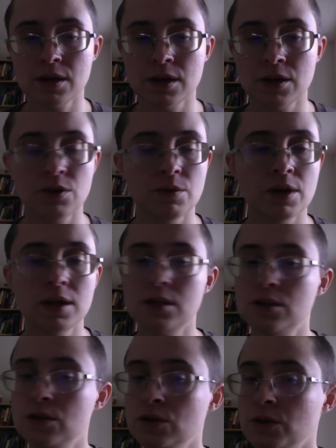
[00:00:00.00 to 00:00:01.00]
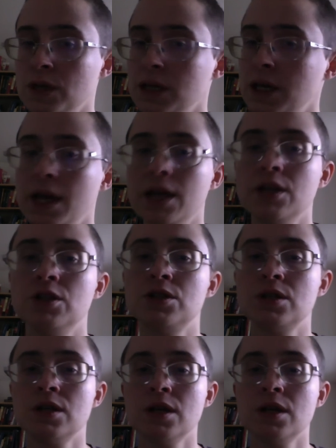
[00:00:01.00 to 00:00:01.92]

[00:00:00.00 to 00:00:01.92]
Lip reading: you're ready to engage